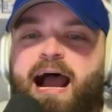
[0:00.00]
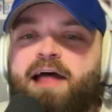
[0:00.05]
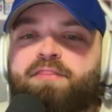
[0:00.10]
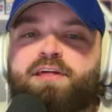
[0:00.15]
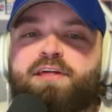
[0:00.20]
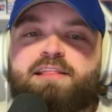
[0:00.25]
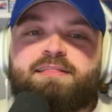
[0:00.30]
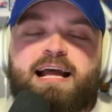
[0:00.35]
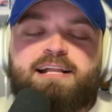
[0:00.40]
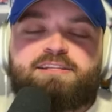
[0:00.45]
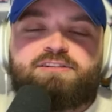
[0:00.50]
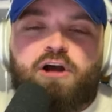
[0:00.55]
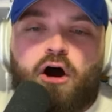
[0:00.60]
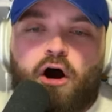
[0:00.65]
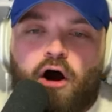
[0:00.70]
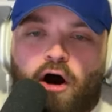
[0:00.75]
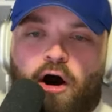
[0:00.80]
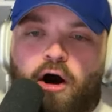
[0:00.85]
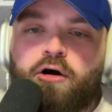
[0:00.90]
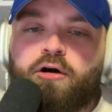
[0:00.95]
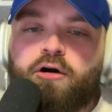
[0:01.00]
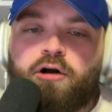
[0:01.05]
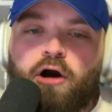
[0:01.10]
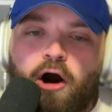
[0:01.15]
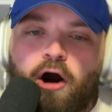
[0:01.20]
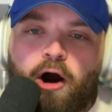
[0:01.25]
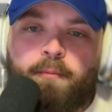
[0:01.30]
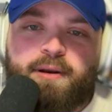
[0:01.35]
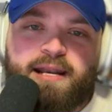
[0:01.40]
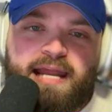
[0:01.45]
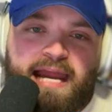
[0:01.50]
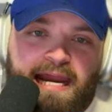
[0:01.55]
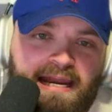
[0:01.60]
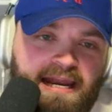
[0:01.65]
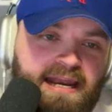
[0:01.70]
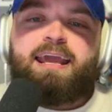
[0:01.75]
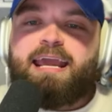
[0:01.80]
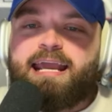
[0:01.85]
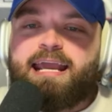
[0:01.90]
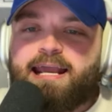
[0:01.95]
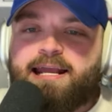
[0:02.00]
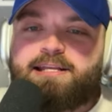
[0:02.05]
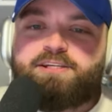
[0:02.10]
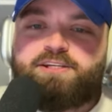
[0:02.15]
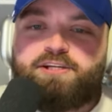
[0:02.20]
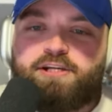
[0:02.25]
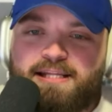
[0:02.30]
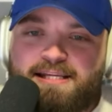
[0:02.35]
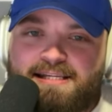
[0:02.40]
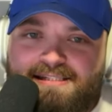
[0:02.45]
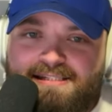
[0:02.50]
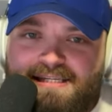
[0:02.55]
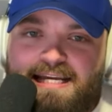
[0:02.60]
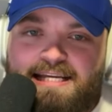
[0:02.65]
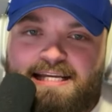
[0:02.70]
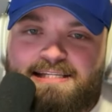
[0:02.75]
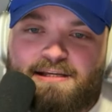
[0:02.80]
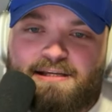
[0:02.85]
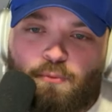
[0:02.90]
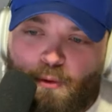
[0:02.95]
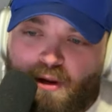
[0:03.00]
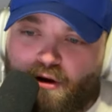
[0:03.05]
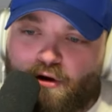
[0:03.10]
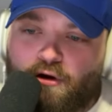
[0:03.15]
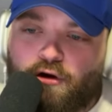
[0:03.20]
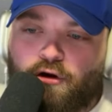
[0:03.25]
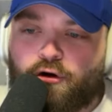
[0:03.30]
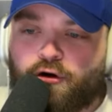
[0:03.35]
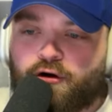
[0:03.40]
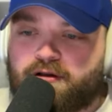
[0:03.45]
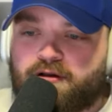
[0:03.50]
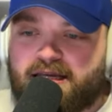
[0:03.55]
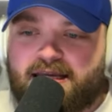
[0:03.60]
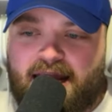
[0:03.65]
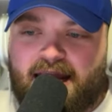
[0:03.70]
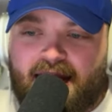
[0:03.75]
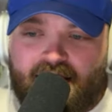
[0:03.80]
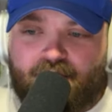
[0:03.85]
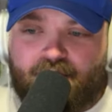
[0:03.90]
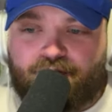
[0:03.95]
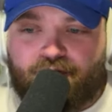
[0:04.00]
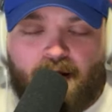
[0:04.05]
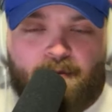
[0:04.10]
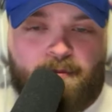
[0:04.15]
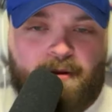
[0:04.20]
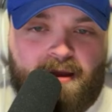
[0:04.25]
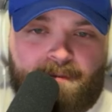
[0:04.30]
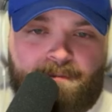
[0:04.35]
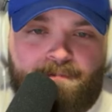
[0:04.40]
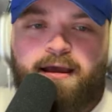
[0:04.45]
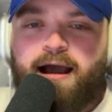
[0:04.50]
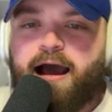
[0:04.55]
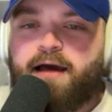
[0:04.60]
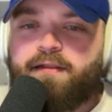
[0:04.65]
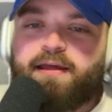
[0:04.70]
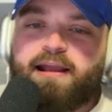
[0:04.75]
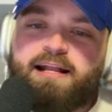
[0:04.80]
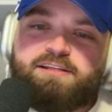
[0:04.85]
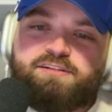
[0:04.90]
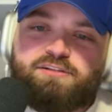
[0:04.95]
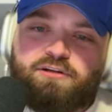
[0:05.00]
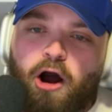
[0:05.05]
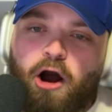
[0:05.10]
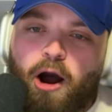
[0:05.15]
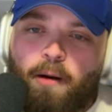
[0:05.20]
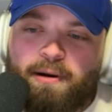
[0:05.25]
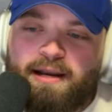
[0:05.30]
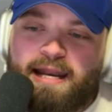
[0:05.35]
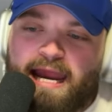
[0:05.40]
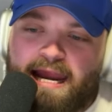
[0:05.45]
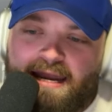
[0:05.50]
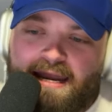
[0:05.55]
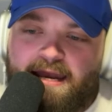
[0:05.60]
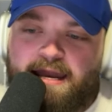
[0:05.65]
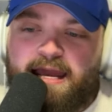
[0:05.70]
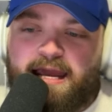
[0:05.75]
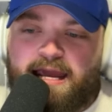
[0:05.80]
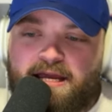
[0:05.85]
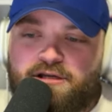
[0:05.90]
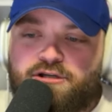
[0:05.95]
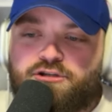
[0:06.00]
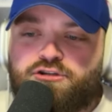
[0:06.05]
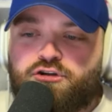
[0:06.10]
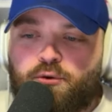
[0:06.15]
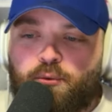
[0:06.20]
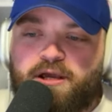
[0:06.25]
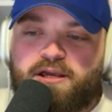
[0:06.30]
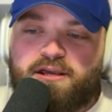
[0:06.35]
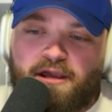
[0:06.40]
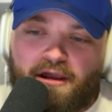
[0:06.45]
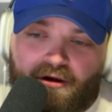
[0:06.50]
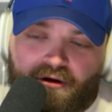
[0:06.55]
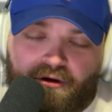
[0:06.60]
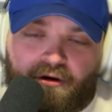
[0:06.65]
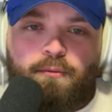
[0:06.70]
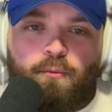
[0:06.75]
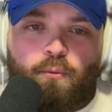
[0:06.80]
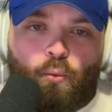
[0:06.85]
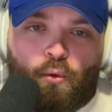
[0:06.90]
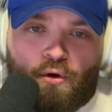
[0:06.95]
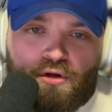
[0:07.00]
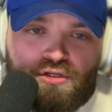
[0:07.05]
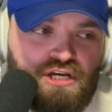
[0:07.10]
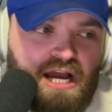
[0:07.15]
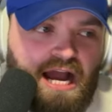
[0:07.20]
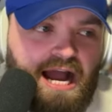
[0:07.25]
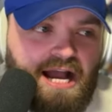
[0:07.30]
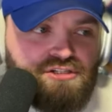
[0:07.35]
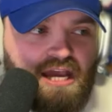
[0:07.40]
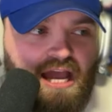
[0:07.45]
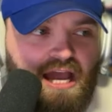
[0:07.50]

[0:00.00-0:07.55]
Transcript: I think that's all culminated into the season we are currently getting from him. I think it's culminated into a year where Josh